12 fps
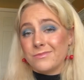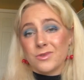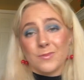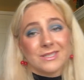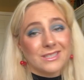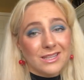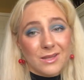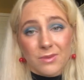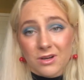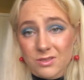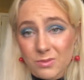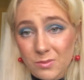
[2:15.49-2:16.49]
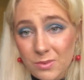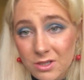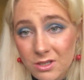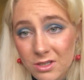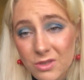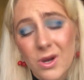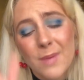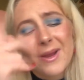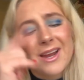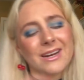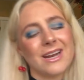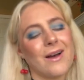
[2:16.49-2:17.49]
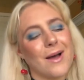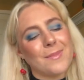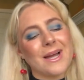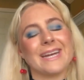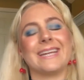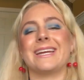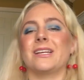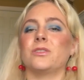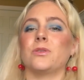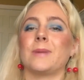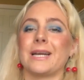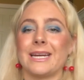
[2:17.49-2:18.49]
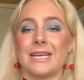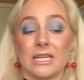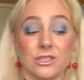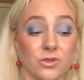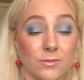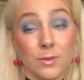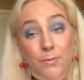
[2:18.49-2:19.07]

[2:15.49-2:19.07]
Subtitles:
So basically the Impossible Burger, I'm not gonna get into it,